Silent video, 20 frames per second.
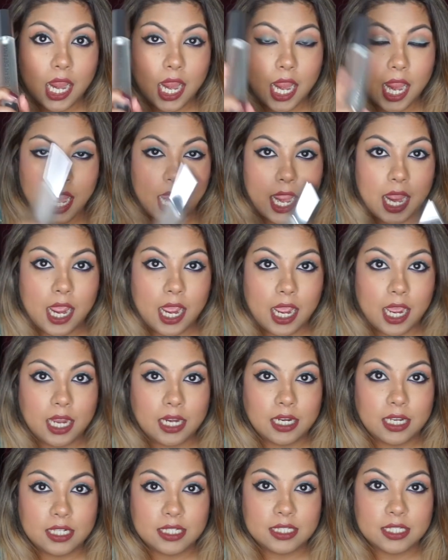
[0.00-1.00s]

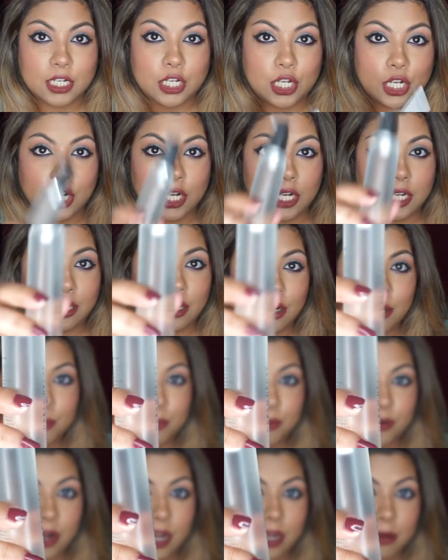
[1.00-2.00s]
and it's a clear
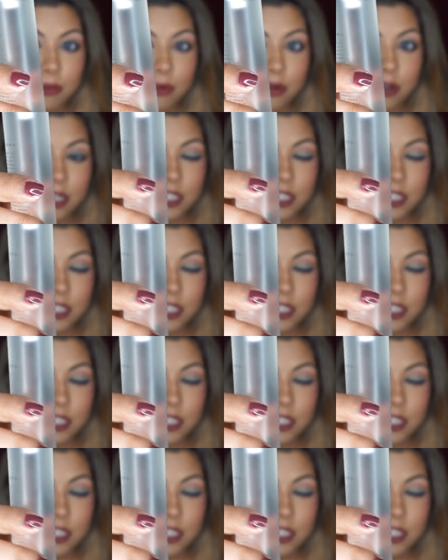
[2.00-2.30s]
primer.